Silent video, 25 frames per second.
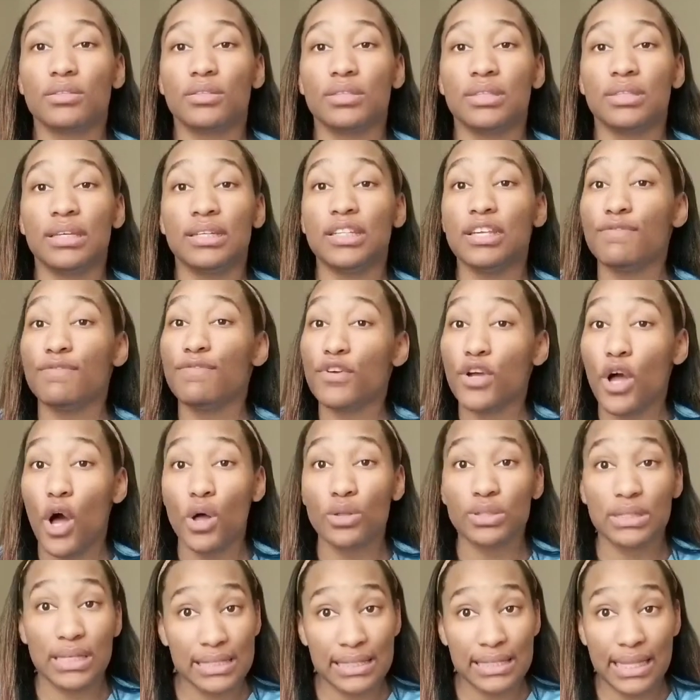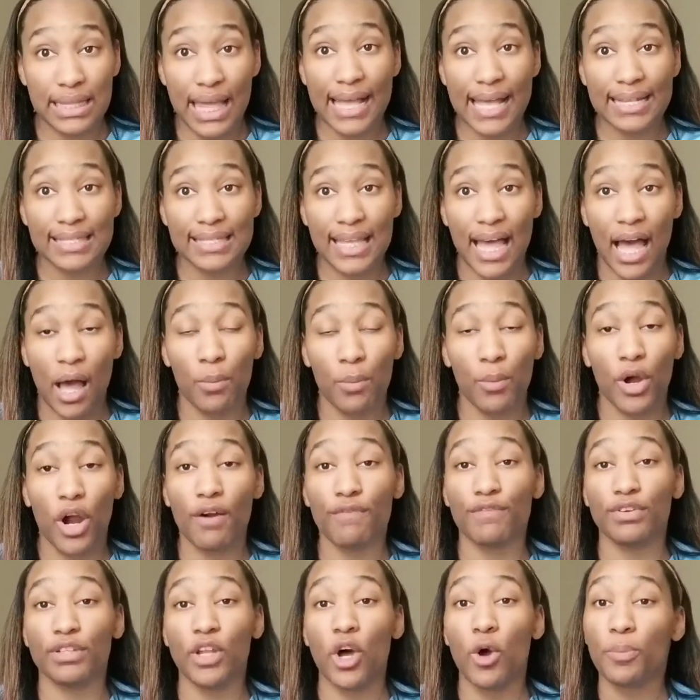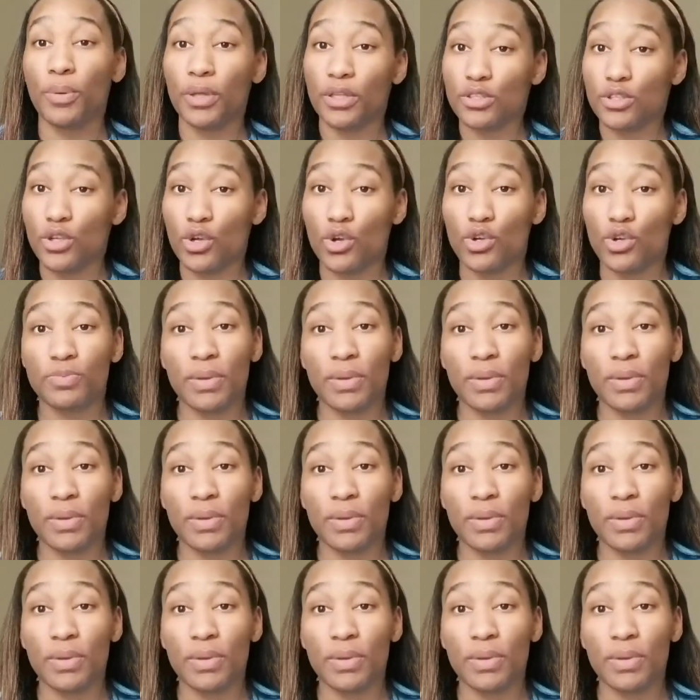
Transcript: the difficulties last time with her fallopian tubes